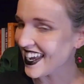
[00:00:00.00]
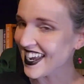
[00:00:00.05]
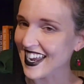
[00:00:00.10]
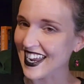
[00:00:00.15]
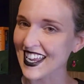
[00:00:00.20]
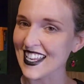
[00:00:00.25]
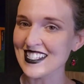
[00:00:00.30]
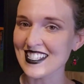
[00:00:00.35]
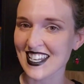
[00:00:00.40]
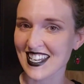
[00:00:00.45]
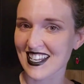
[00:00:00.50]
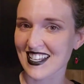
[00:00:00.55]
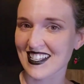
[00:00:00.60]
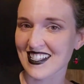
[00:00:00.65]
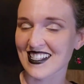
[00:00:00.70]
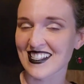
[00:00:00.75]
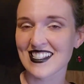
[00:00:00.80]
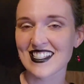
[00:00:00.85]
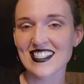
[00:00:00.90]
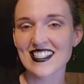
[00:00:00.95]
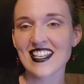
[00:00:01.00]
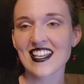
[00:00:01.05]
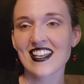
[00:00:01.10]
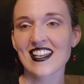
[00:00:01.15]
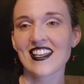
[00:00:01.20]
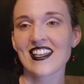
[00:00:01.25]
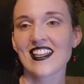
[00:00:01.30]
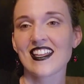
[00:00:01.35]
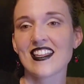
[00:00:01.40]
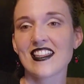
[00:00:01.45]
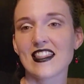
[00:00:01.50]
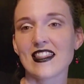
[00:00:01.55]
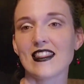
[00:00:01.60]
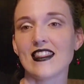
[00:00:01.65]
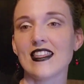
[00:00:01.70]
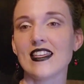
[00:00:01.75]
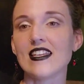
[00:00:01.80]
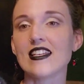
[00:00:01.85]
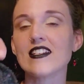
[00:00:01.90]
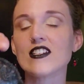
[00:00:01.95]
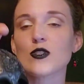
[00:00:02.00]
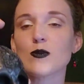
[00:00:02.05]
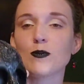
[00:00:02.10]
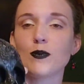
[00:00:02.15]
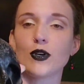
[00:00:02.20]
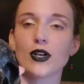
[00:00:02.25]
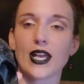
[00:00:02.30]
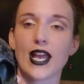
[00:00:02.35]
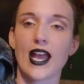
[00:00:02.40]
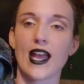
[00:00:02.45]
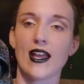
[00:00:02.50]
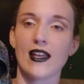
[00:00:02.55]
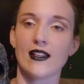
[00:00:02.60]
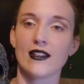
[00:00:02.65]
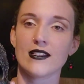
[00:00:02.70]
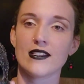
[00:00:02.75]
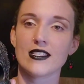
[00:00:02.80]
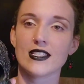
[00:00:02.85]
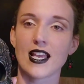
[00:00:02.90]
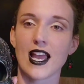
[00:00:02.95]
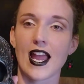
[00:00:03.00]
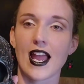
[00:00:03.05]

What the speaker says: It is these bookends.